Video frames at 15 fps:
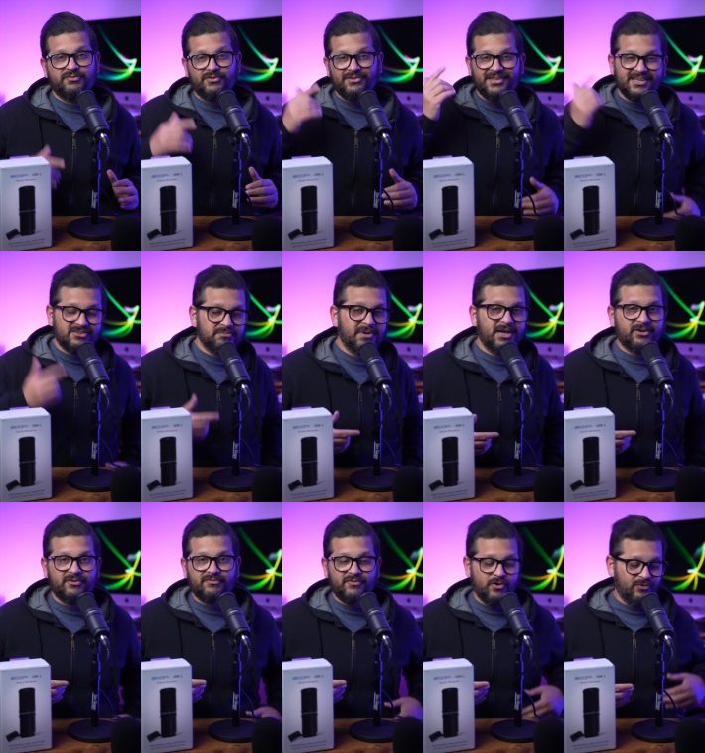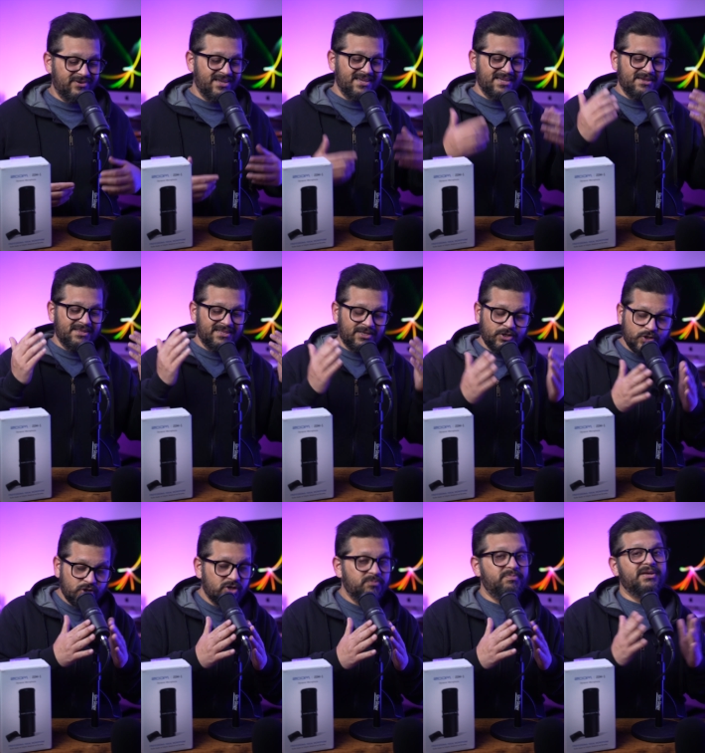for this microphone.
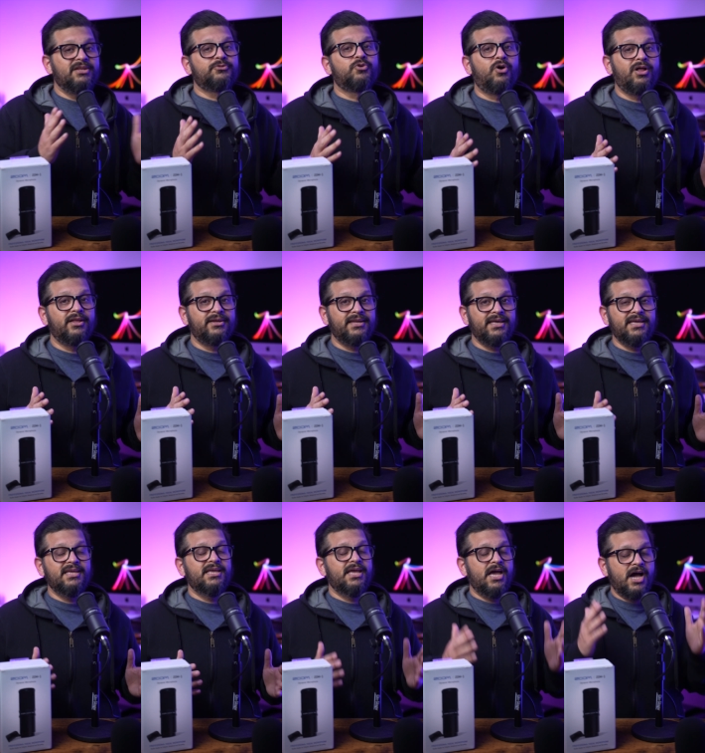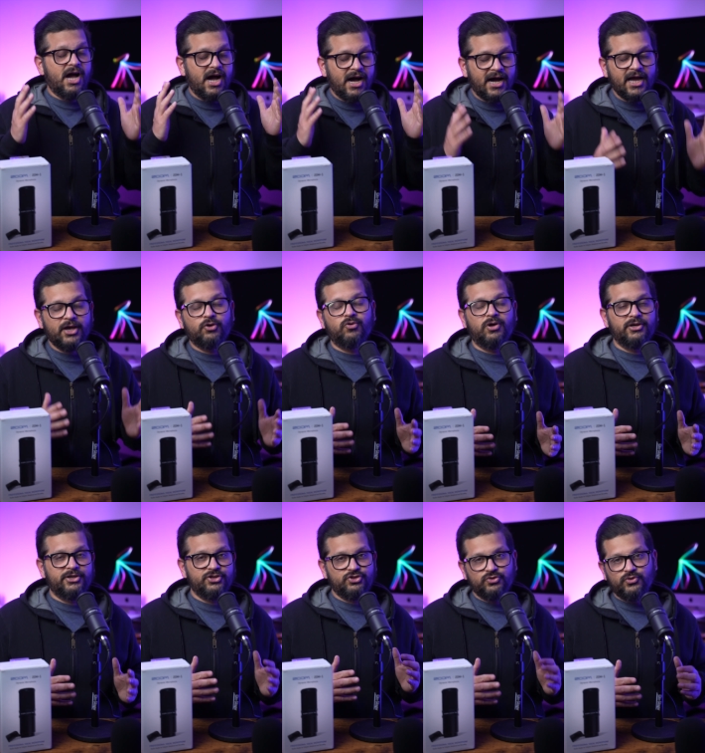Good build quality, high
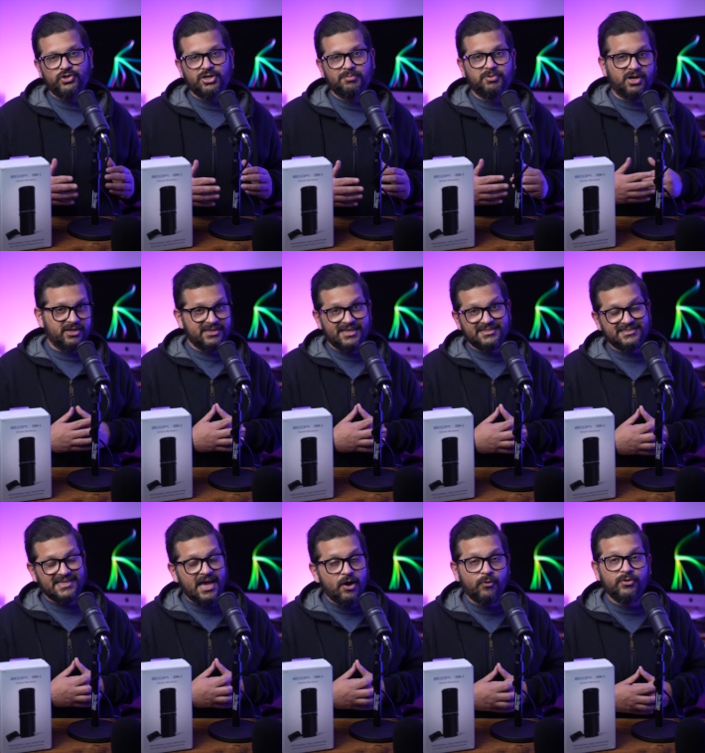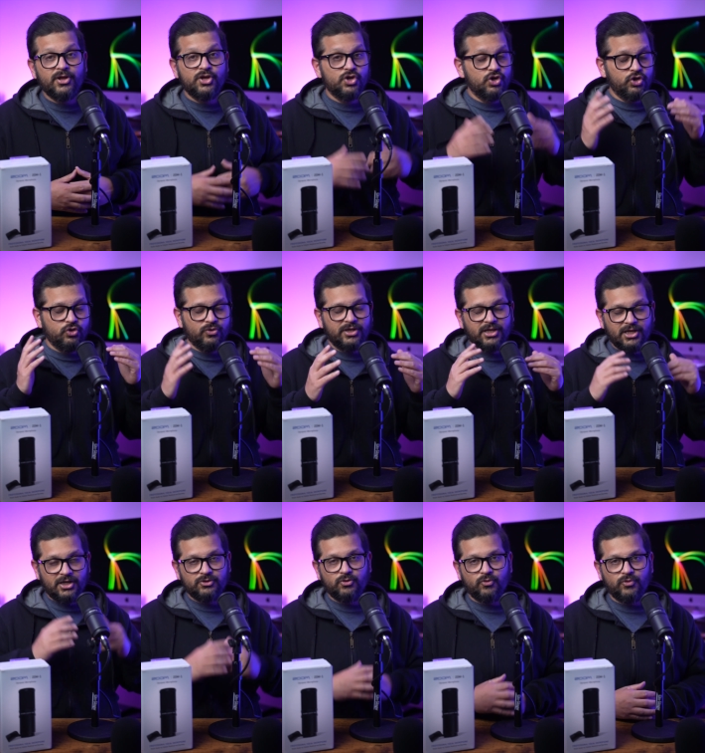quality studio broadcast sound. You
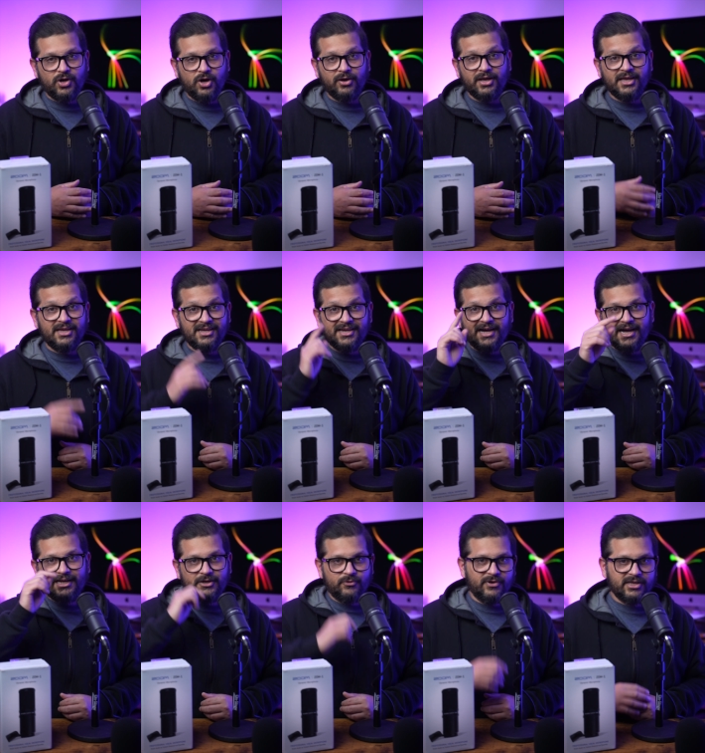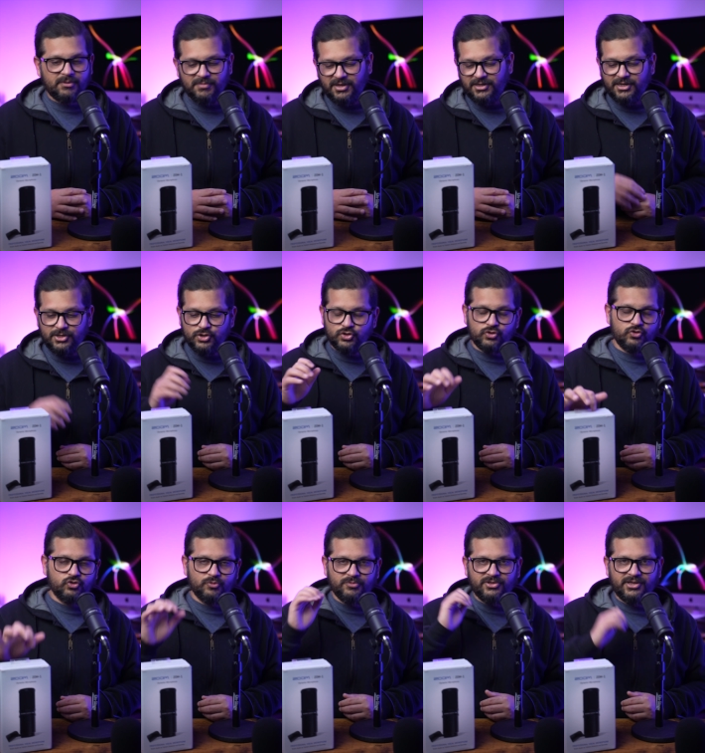cannot go wrong. Highly recommended,
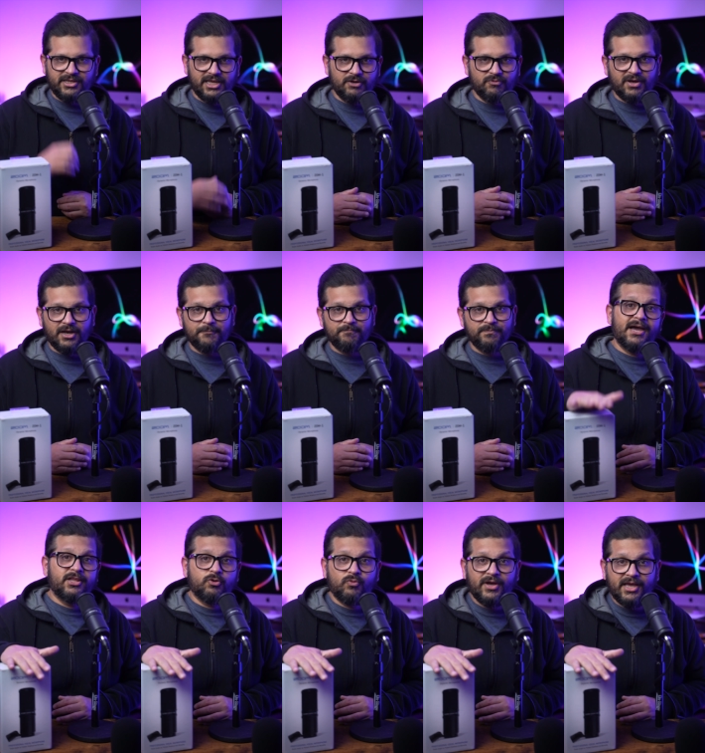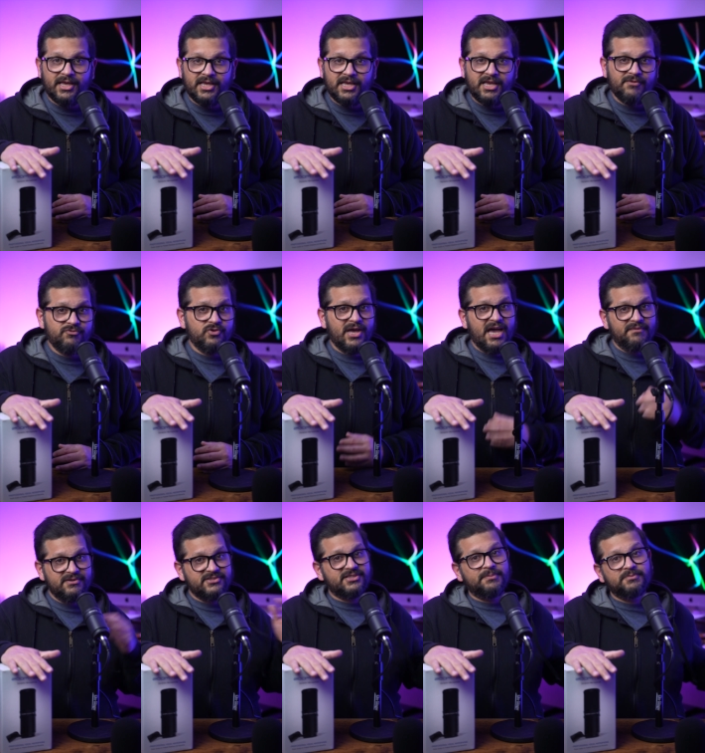Zoom ZDM-1. By the way, if you
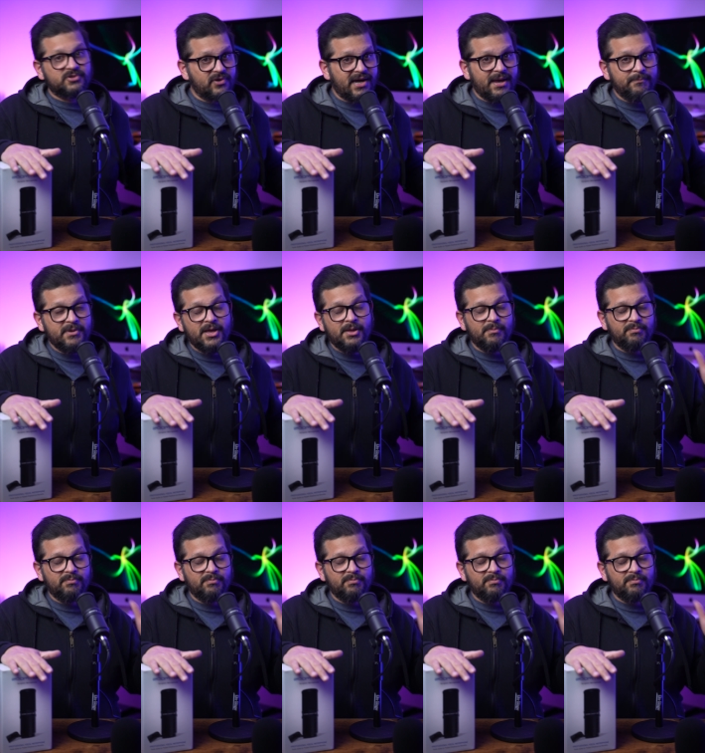haven't subscribed,